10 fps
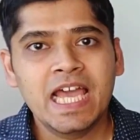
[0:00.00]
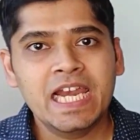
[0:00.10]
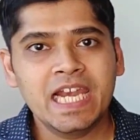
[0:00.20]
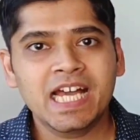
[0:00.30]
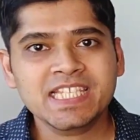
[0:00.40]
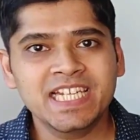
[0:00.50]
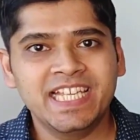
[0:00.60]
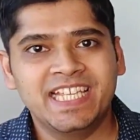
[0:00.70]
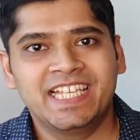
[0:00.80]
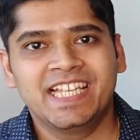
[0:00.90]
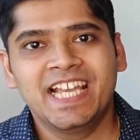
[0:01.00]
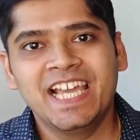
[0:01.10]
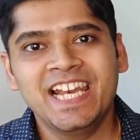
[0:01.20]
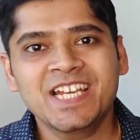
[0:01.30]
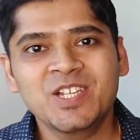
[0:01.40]
Lastly,
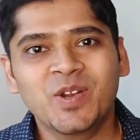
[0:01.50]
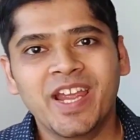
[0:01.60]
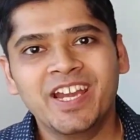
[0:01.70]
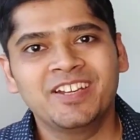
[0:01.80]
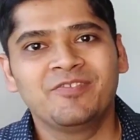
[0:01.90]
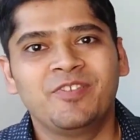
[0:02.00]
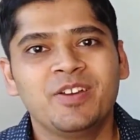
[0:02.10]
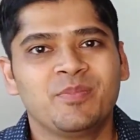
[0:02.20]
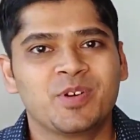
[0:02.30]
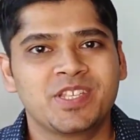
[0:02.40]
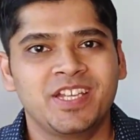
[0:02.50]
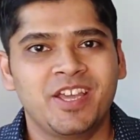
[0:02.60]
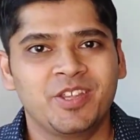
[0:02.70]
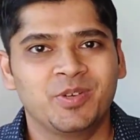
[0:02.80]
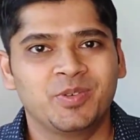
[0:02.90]
let's look at one more
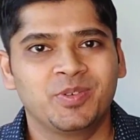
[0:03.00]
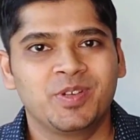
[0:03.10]
scenario.